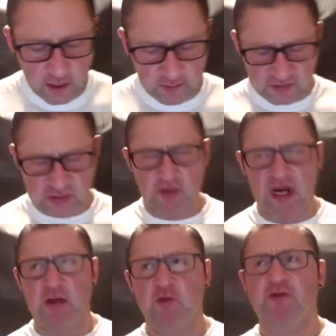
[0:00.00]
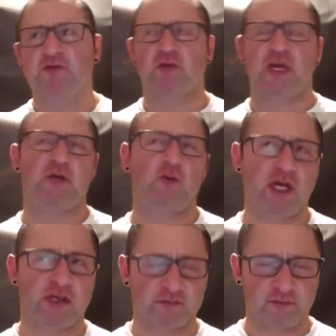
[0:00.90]
So I would have trained
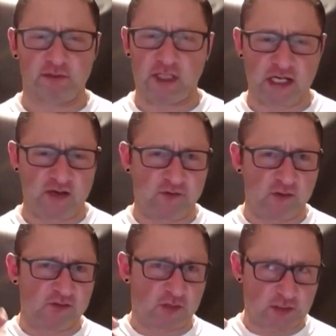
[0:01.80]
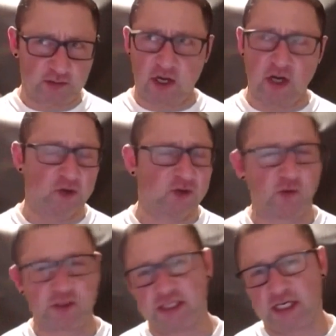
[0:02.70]
with uh, first of all Arnold
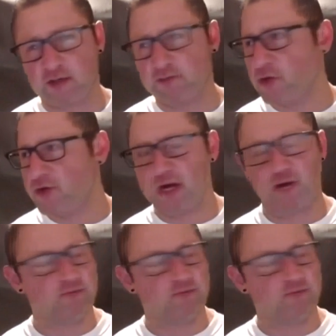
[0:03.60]
Schwarzenegger, no doubt.